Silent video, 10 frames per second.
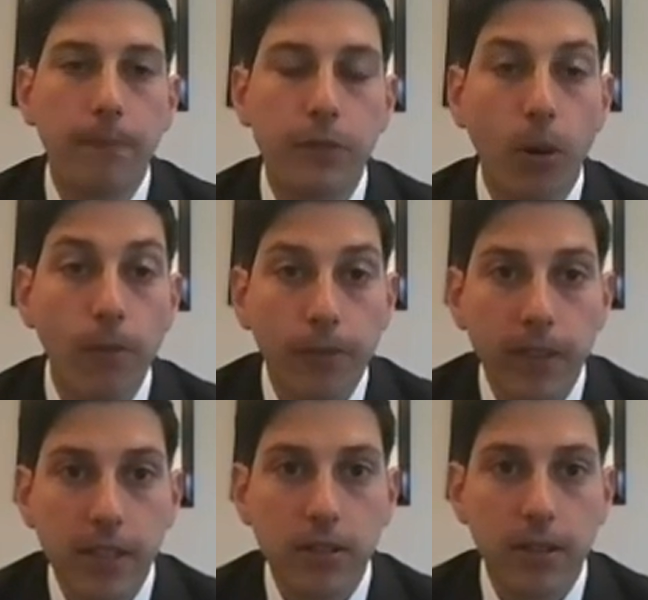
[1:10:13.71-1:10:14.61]
So
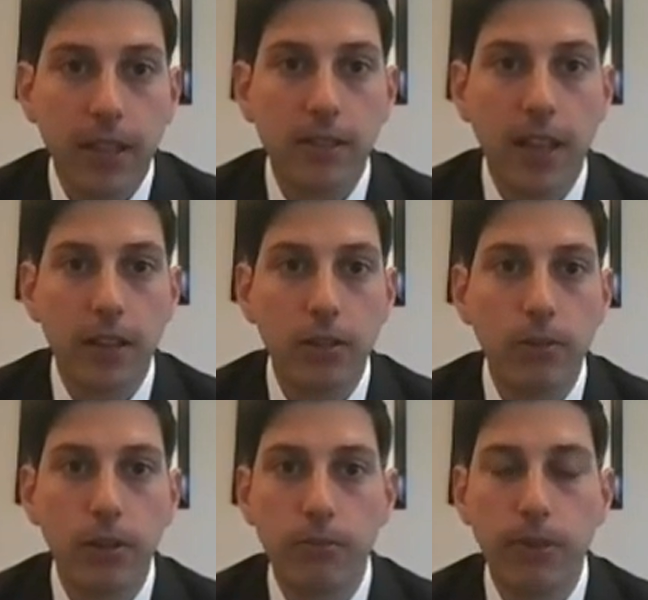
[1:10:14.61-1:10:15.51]
hopefully these are things that
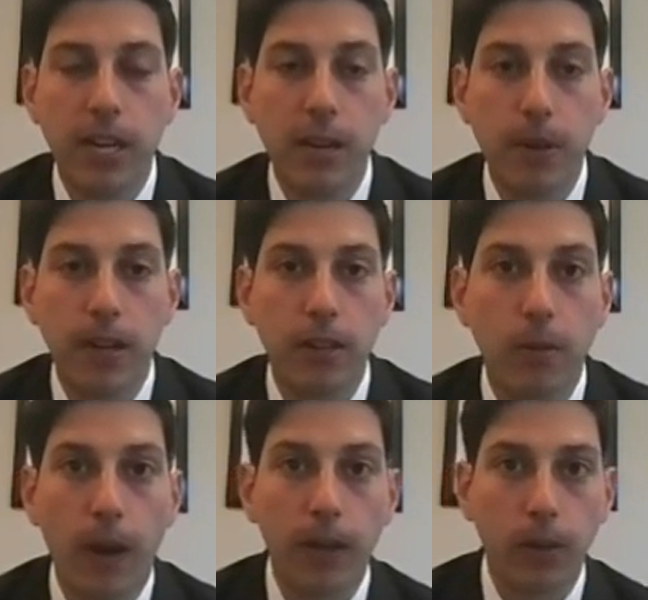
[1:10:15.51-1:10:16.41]
you would be keeping in
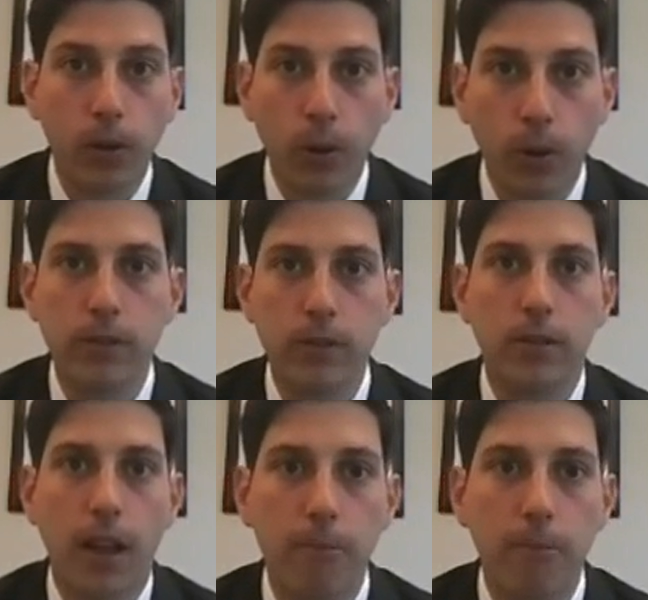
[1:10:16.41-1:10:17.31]
the regular
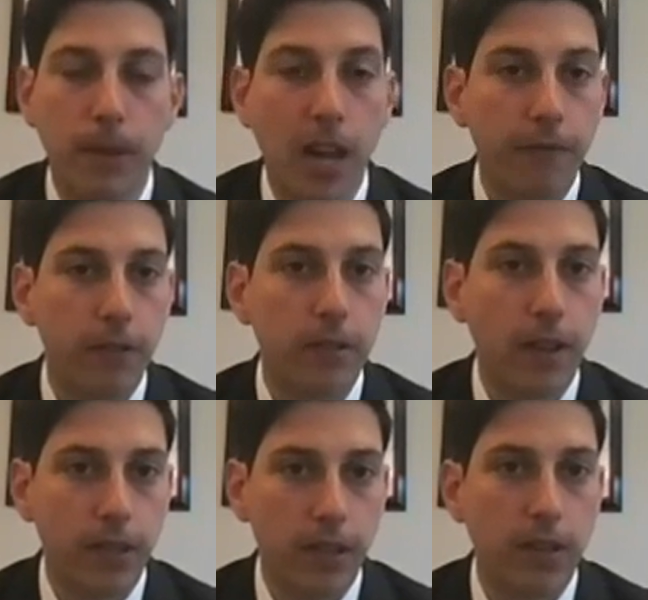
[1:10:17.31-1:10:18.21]
course, maybe not for
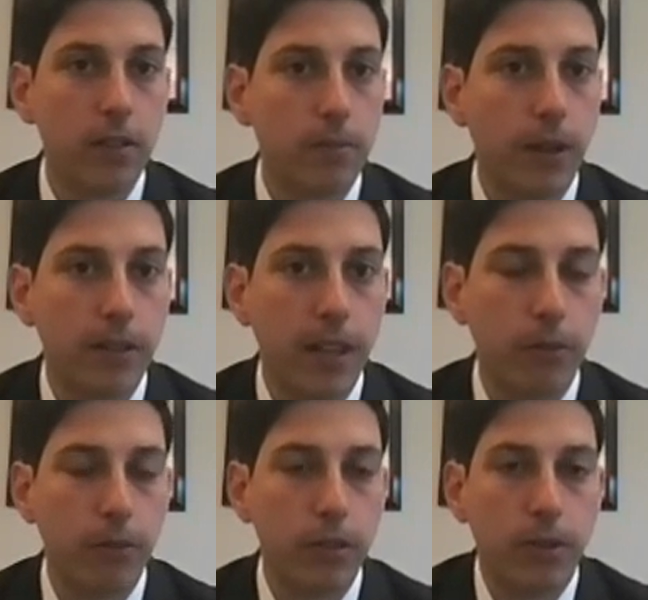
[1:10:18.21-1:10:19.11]
7 years, but
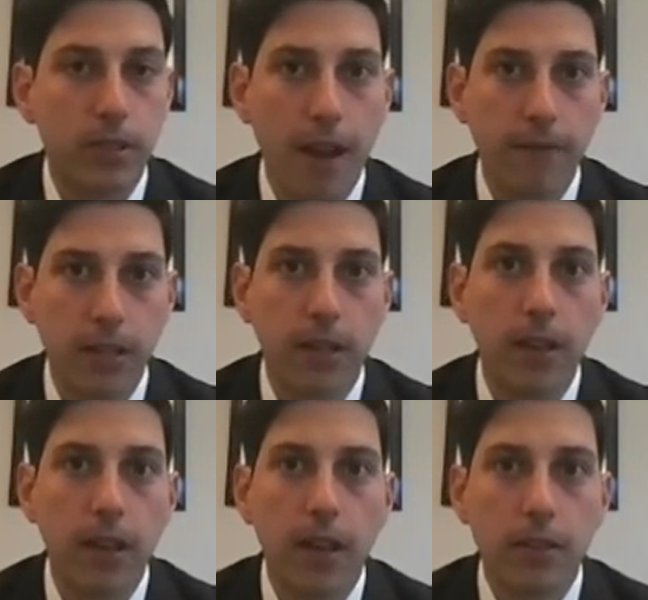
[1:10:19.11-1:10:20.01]
you would just have
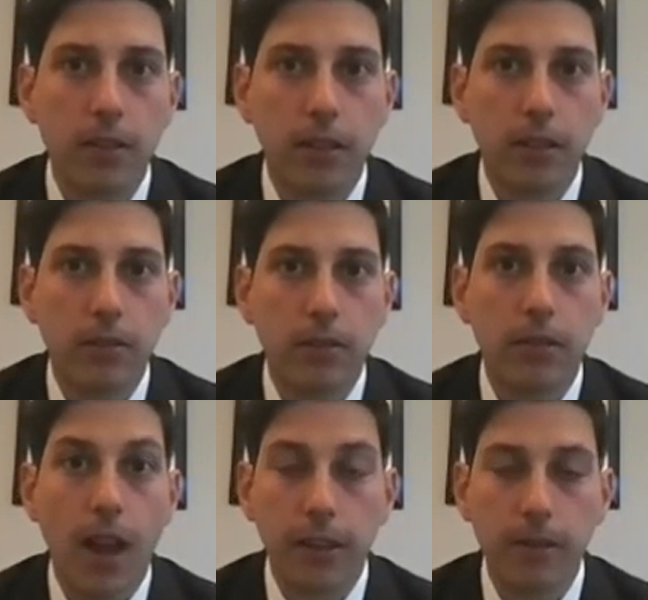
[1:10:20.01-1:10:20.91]
to
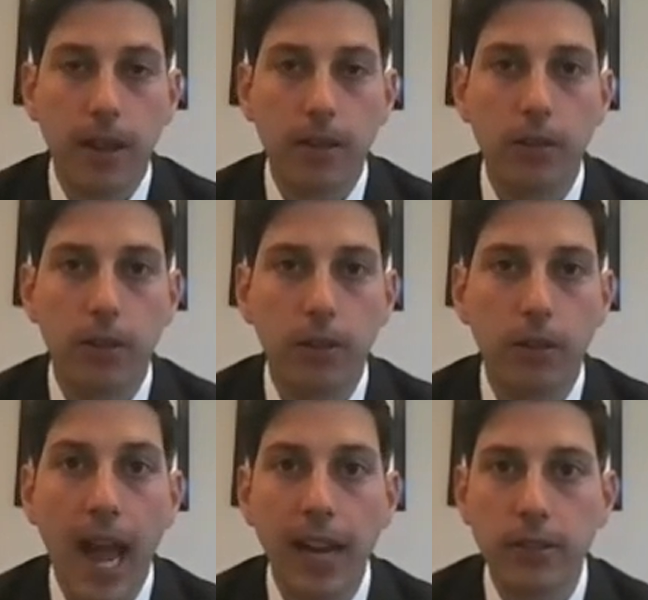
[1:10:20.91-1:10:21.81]
document your
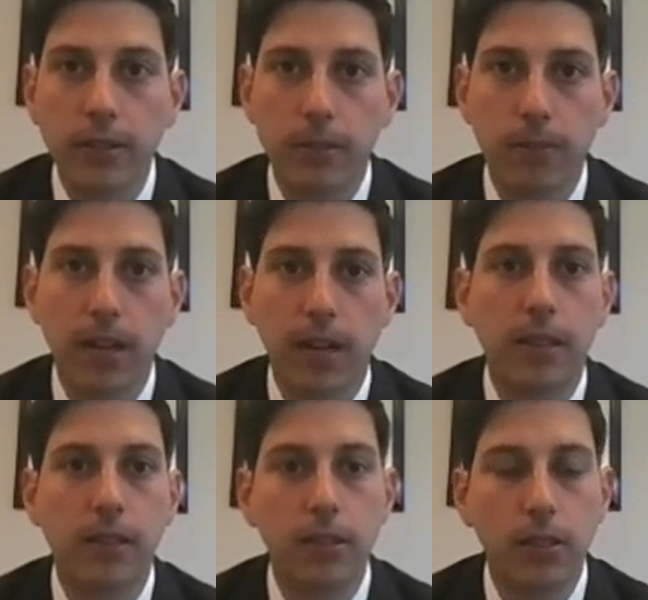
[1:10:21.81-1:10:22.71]
actions for
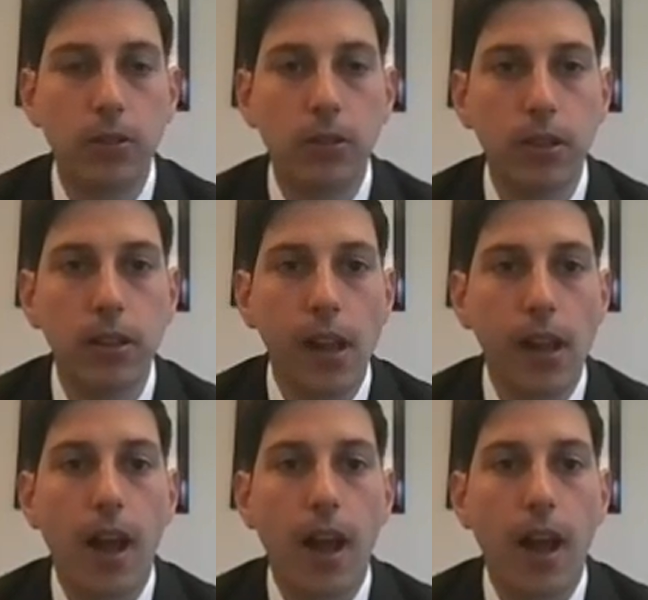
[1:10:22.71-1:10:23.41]
the institution.